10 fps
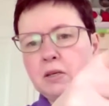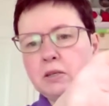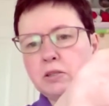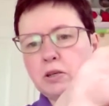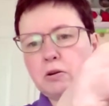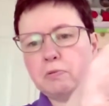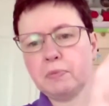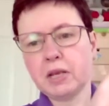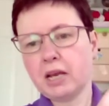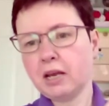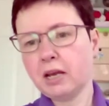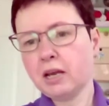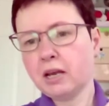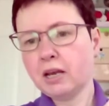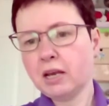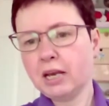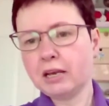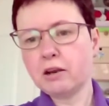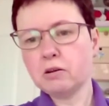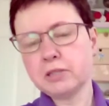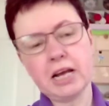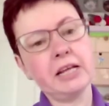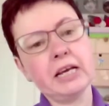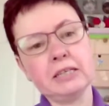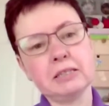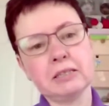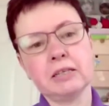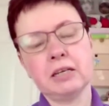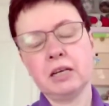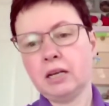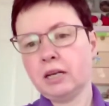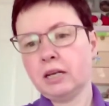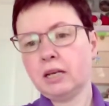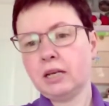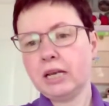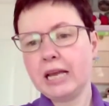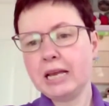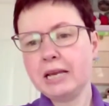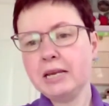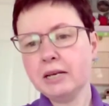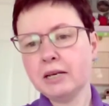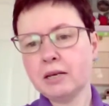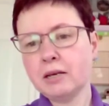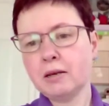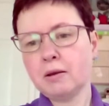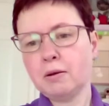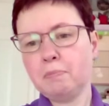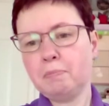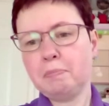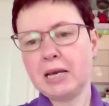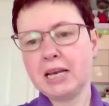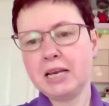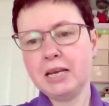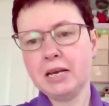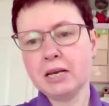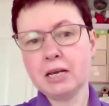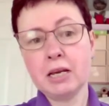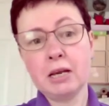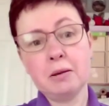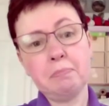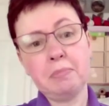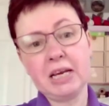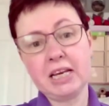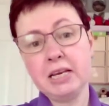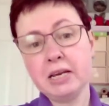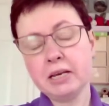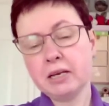So it goes like this. E, B, B,